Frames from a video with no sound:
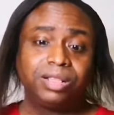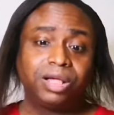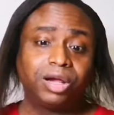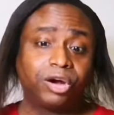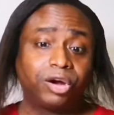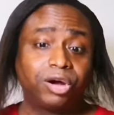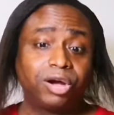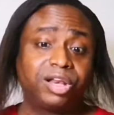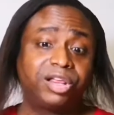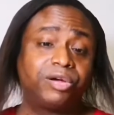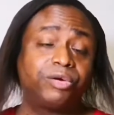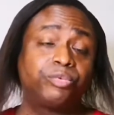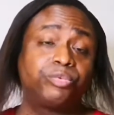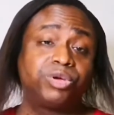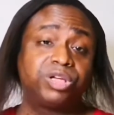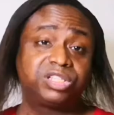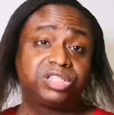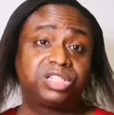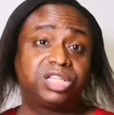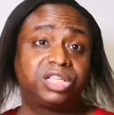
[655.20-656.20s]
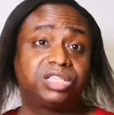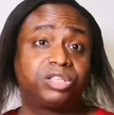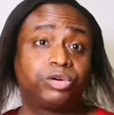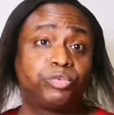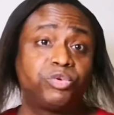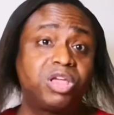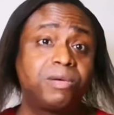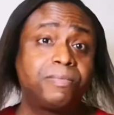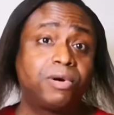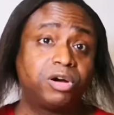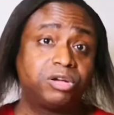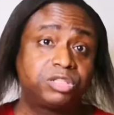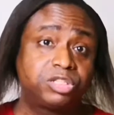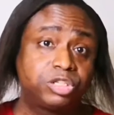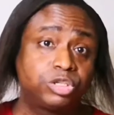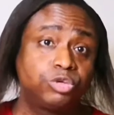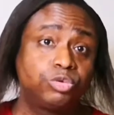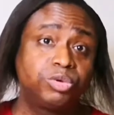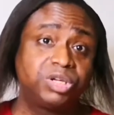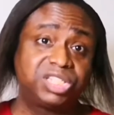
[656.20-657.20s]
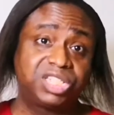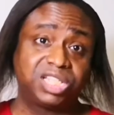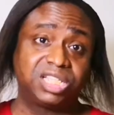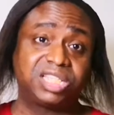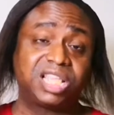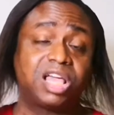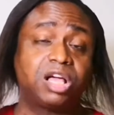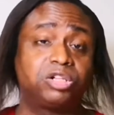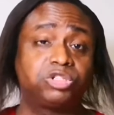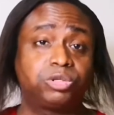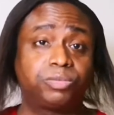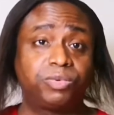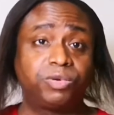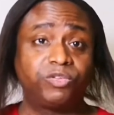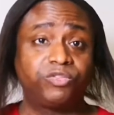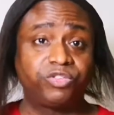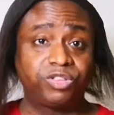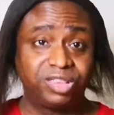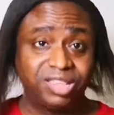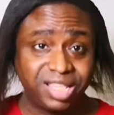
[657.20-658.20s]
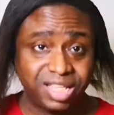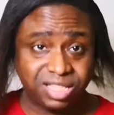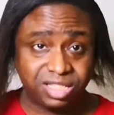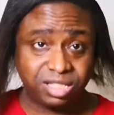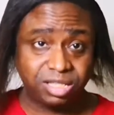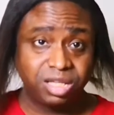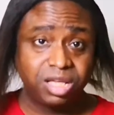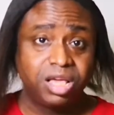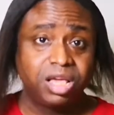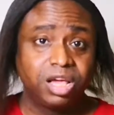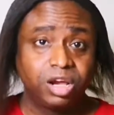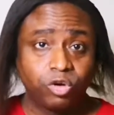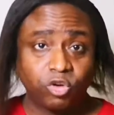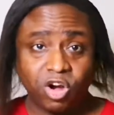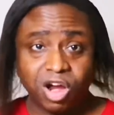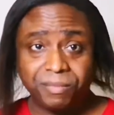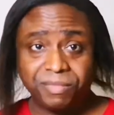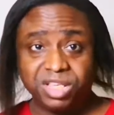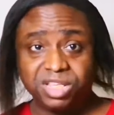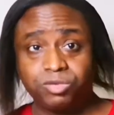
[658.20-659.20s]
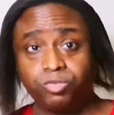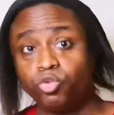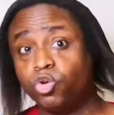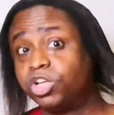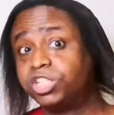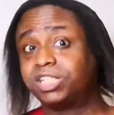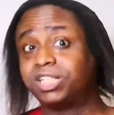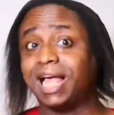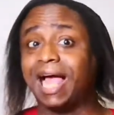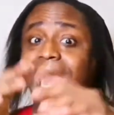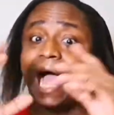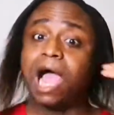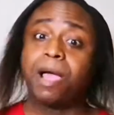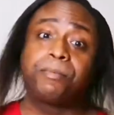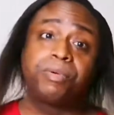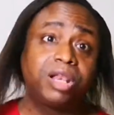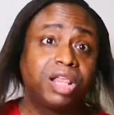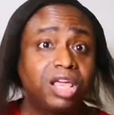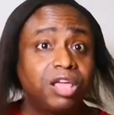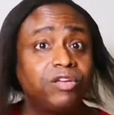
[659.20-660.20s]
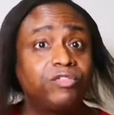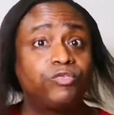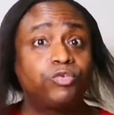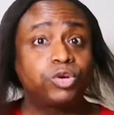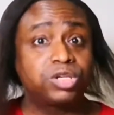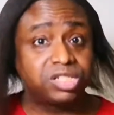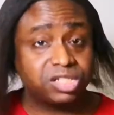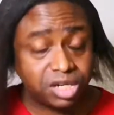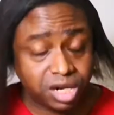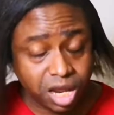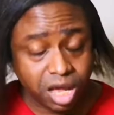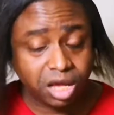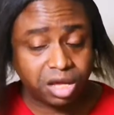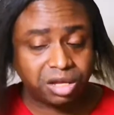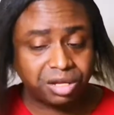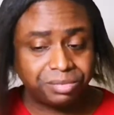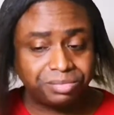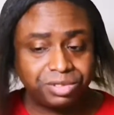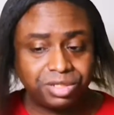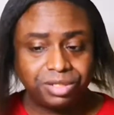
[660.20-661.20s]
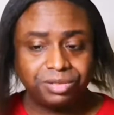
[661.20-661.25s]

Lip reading: earlier, which the Rebirth 2, which is eligible for this Grammys, which I believe was snubbed,